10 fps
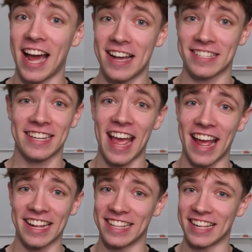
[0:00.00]
hours a
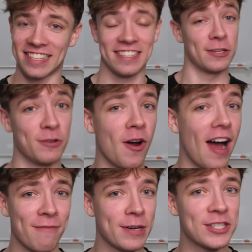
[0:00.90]
day, you don't
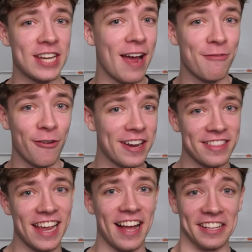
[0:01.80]
have much time for
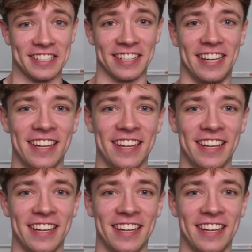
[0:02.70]
anything else.